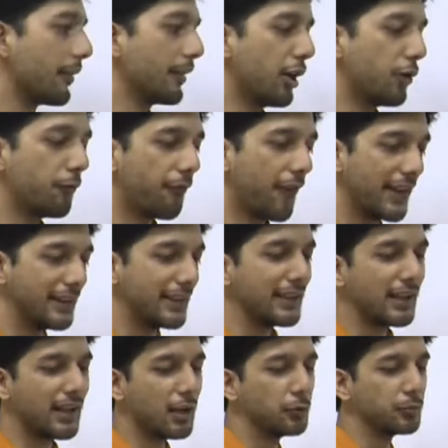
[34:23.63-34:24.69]
Now
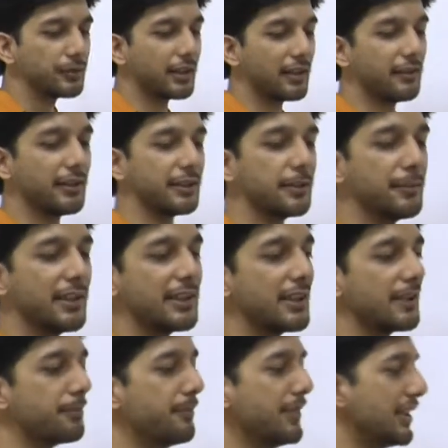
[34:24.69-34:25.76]
finding out
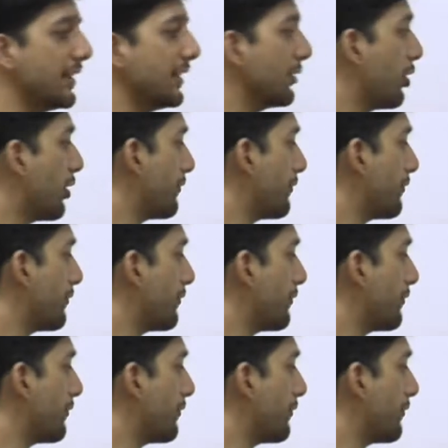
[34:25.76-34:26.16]
arithmetic mean